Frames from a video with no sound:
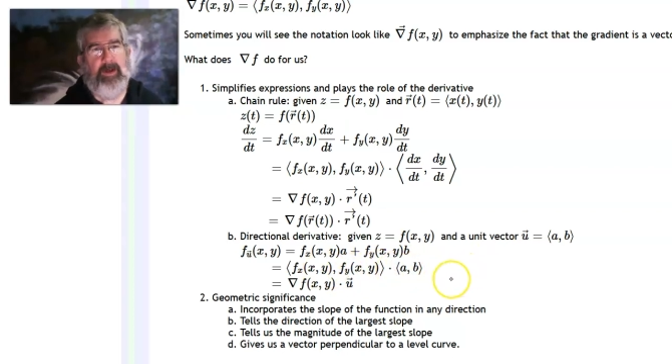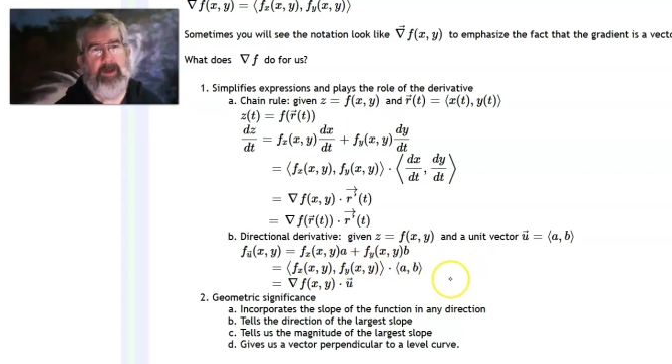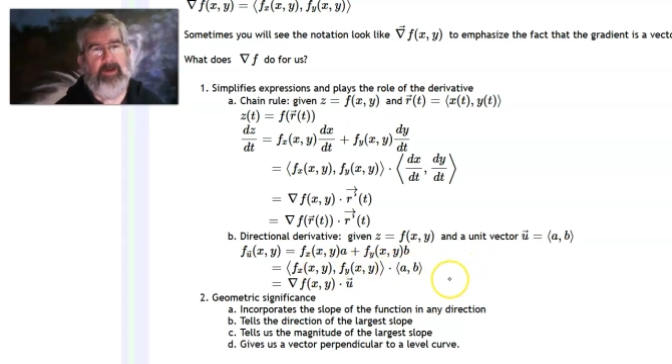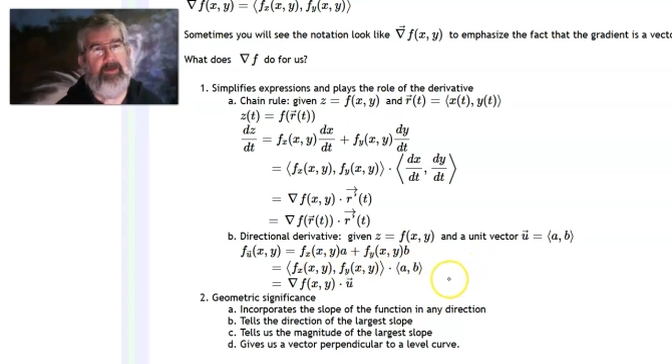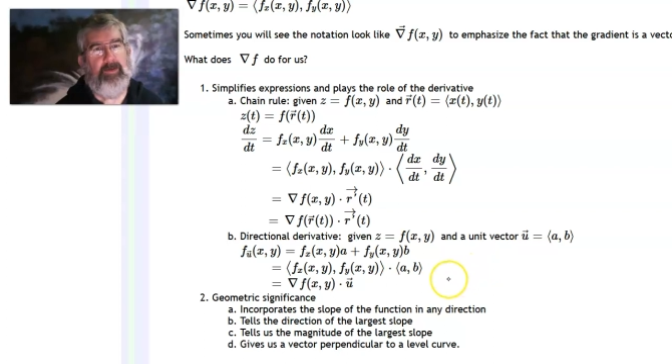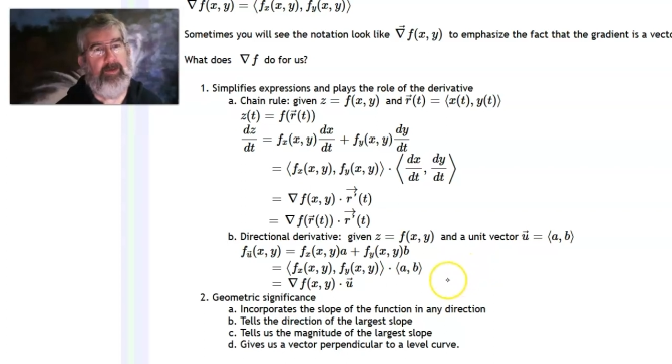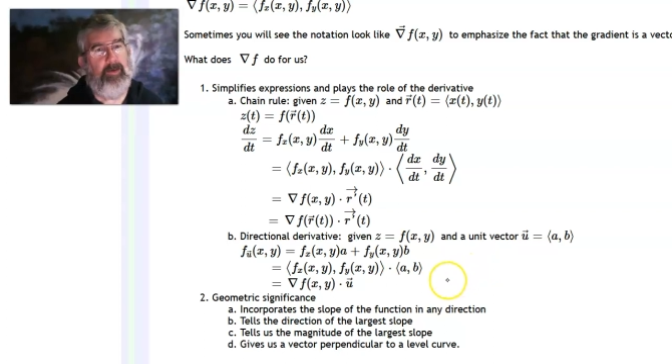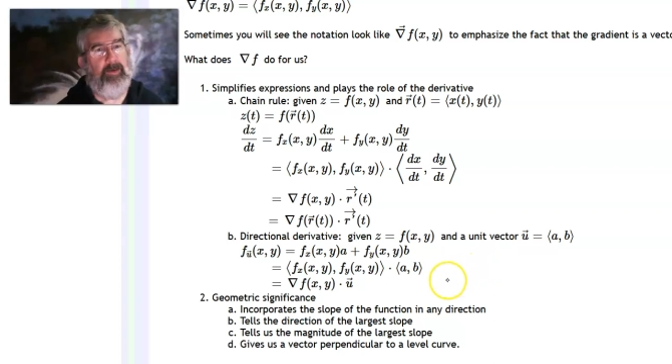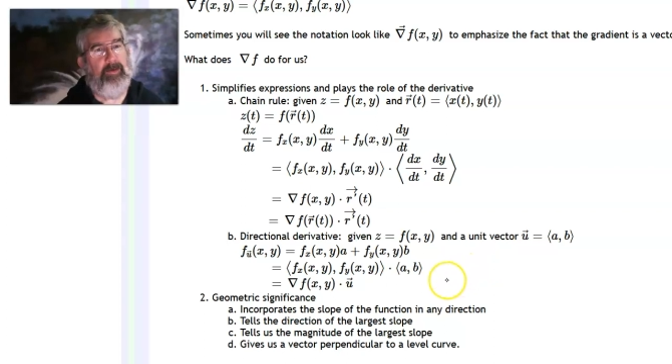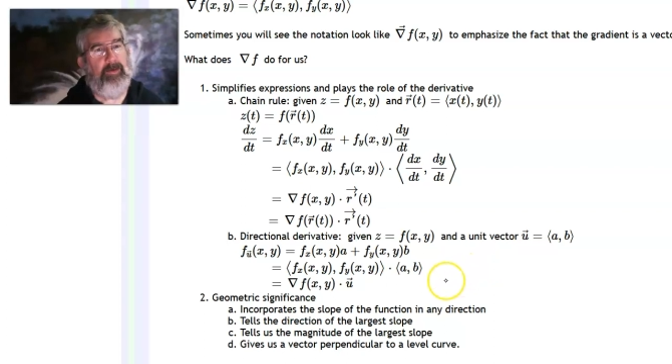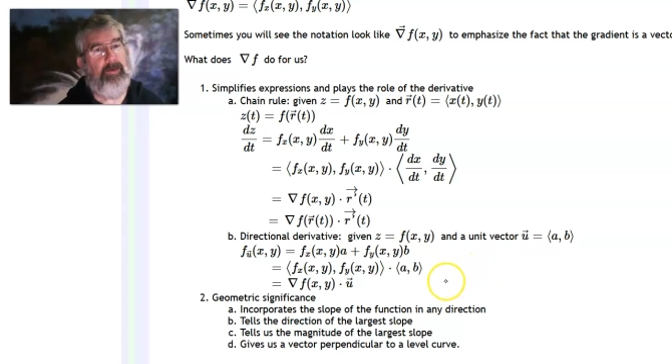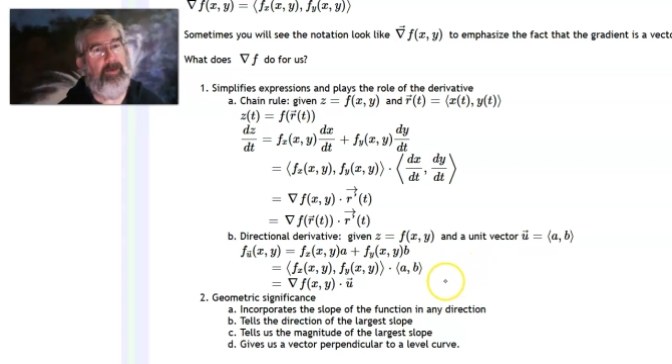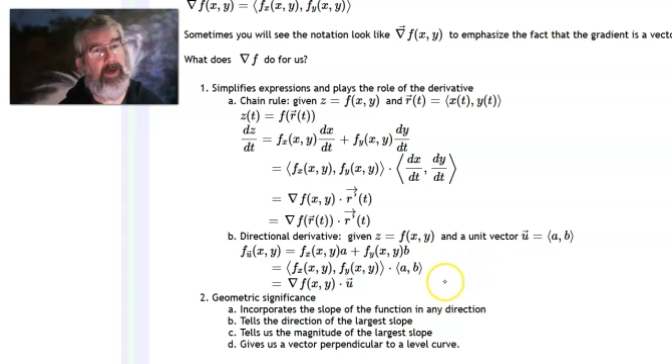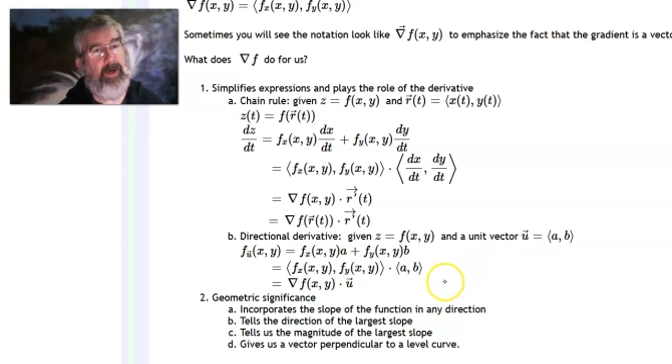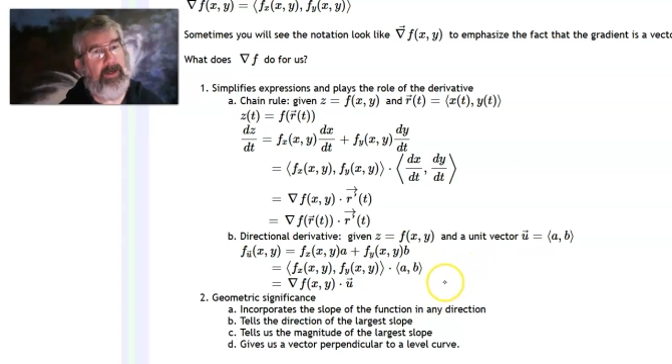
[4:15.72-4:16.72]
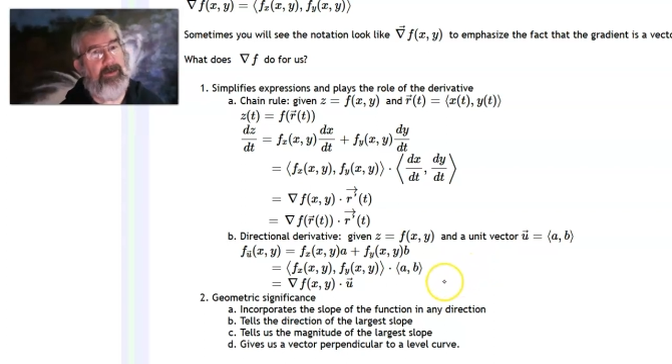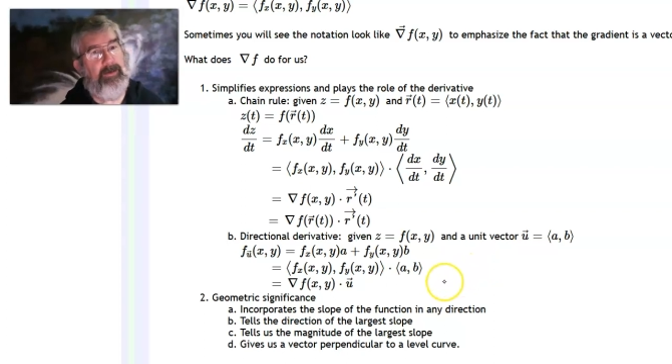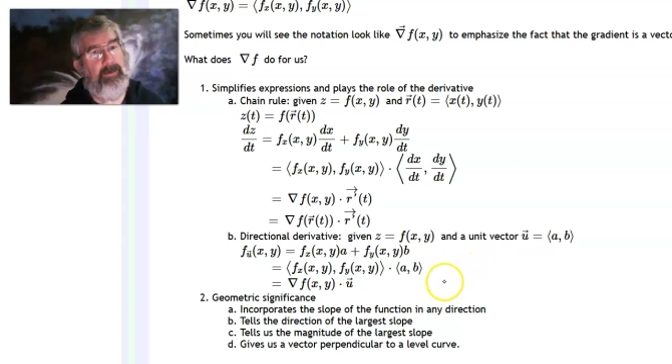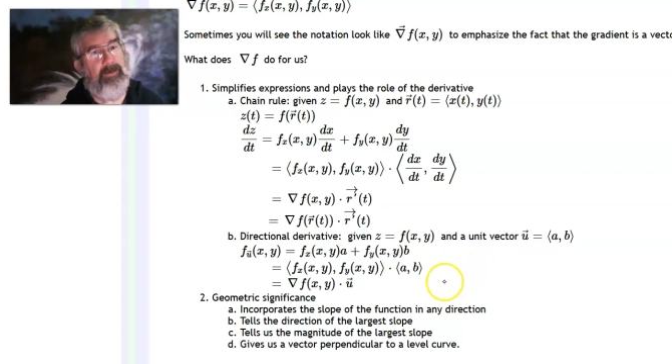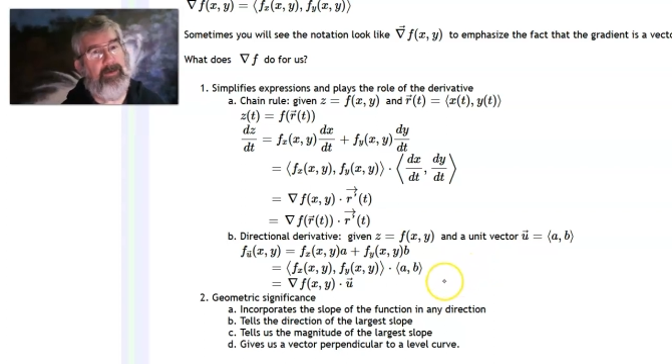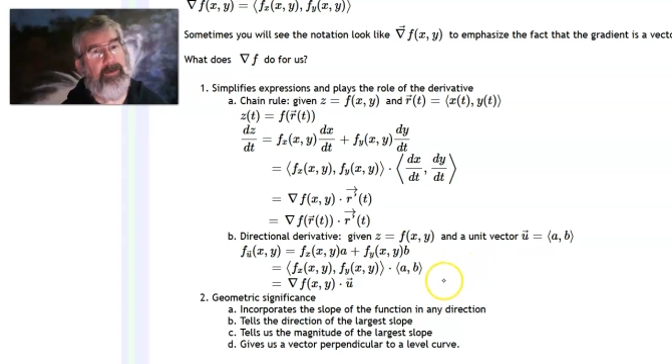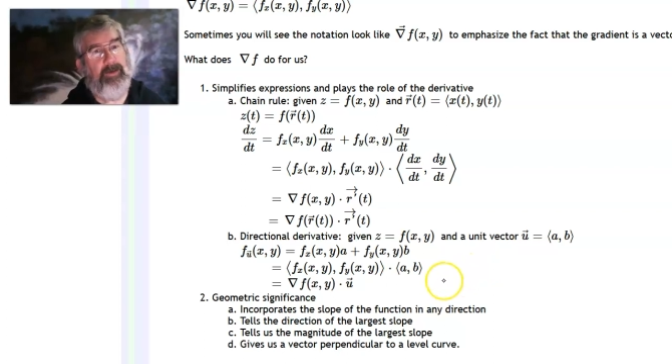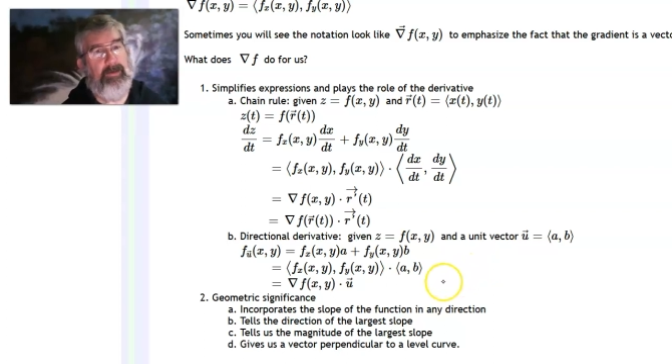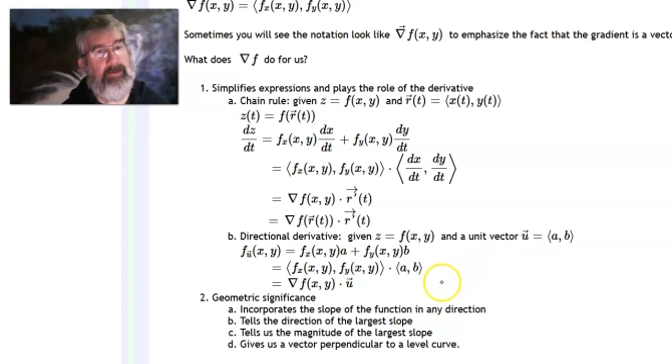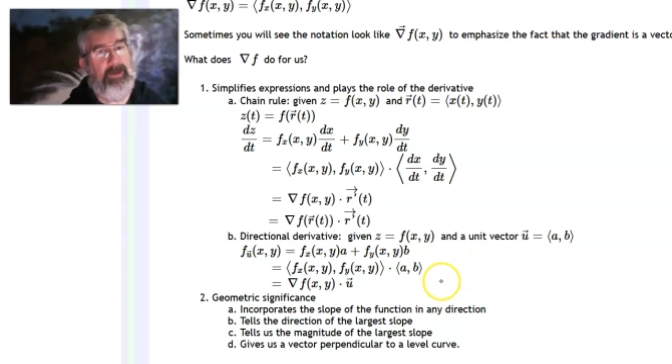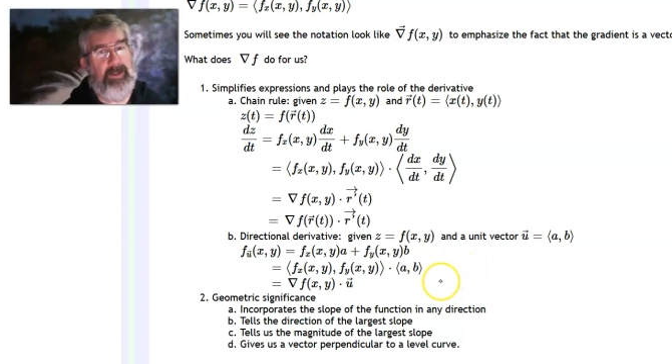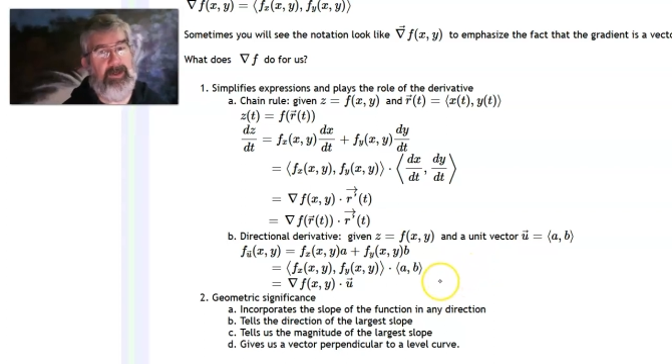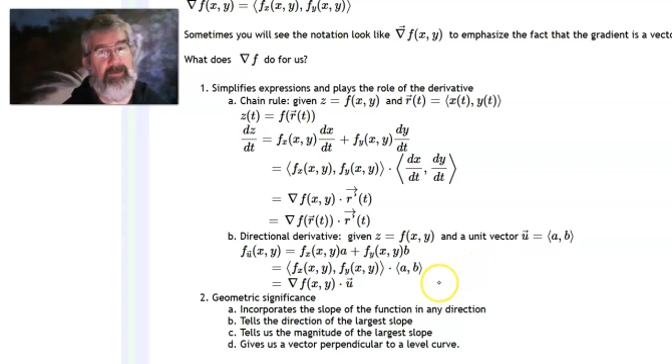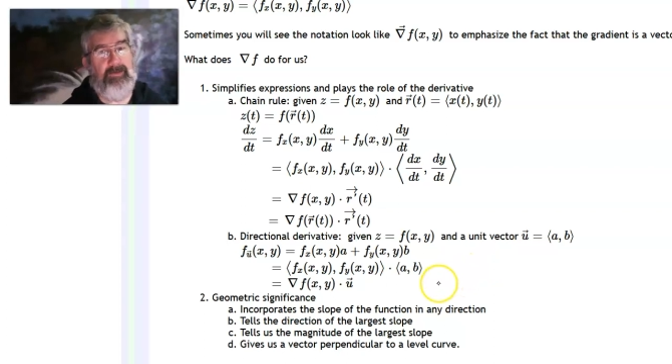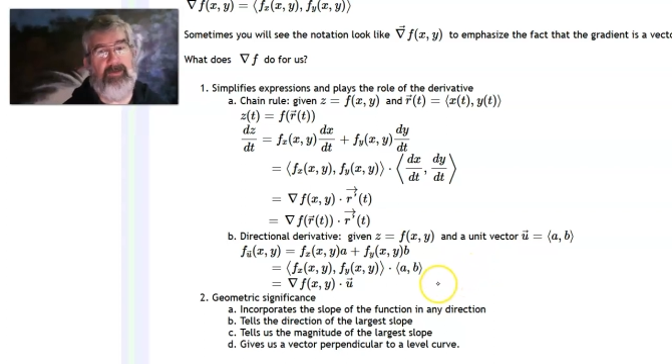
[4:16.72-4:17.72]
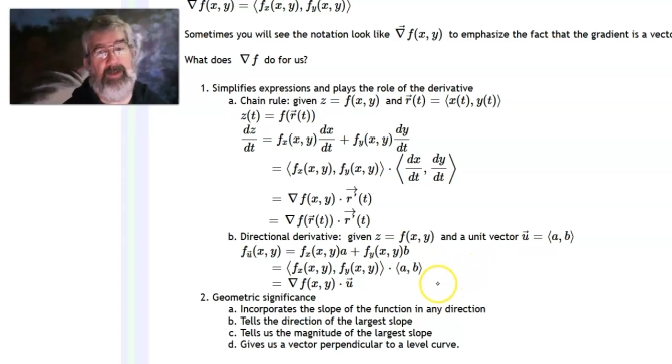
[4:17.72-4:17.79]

So the directional derivative